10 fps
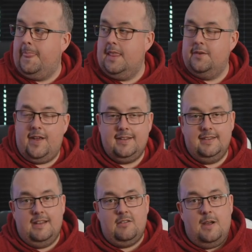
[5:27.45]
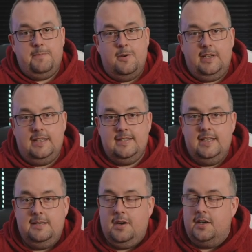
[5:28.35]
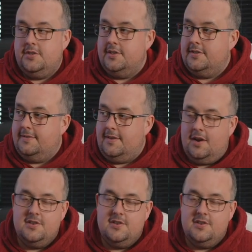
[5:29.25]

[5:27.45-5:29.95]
The fact that they're our bogey team, I just